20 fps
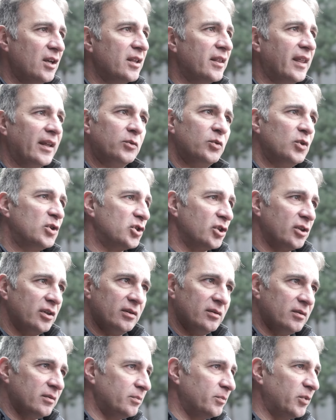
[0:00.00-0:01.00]
that we
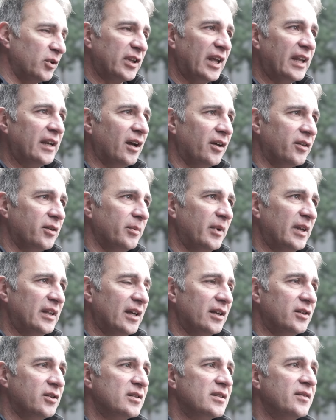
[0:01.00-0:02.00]
shouldn't put any other
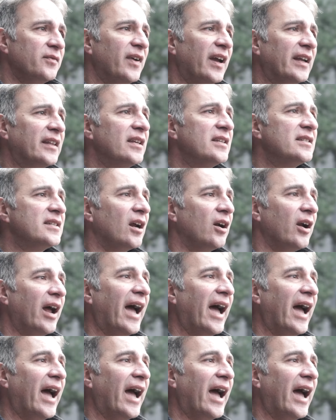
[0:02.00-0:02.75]
mediators. In fact, he's our